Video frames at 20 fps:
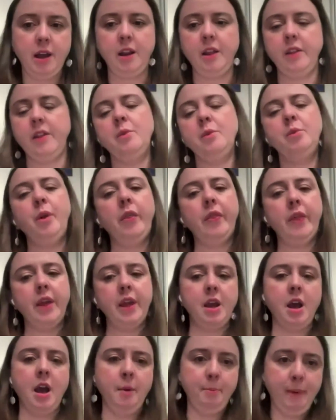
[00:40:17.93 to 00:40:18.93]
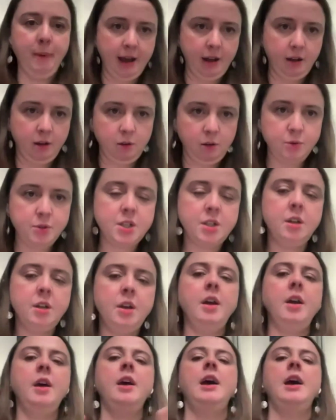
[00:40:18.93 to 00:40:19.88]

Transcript: And I think when we think about